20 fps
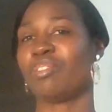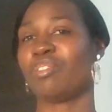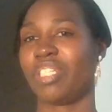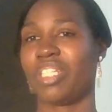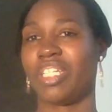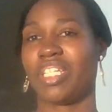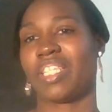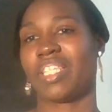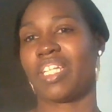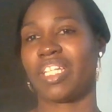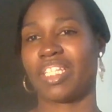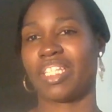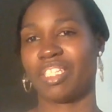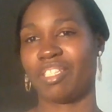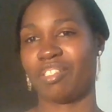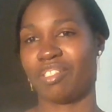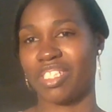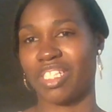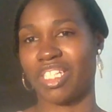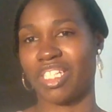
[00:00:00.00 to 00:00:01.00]
anything that
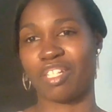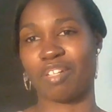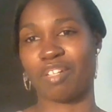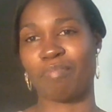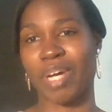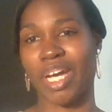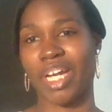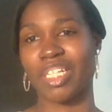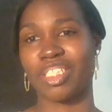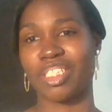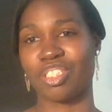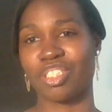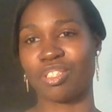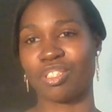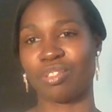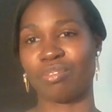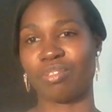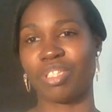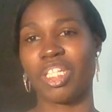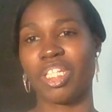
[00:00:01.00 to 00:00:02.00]
you set your mind
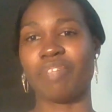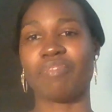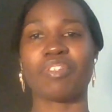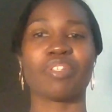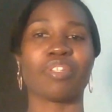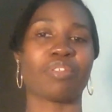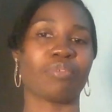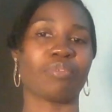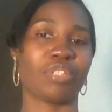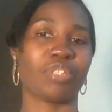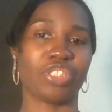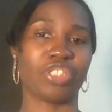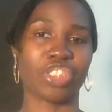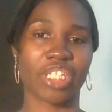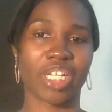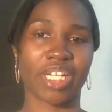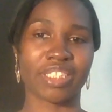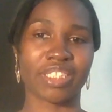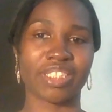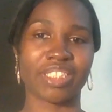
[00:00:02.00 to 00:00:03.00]
to, even through the
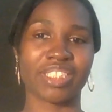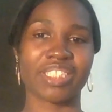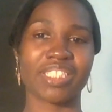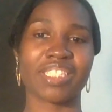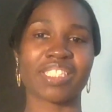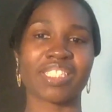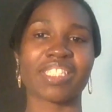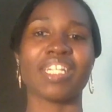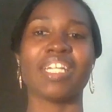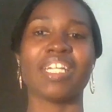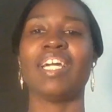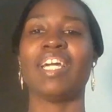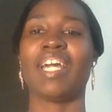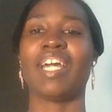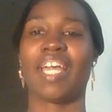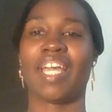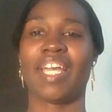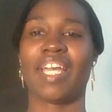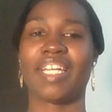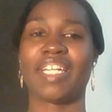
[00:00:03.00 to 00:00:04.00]
challenges,
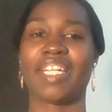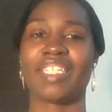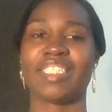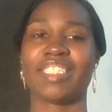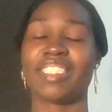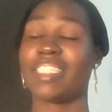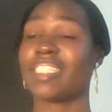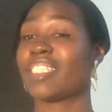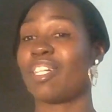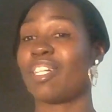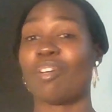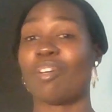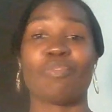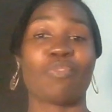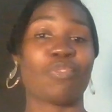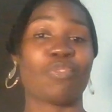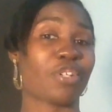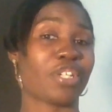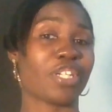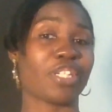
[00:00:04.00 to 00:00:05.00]
and just go
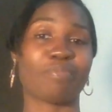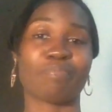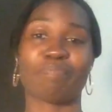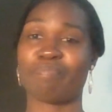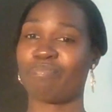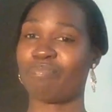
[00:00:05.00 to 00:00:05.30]
for it.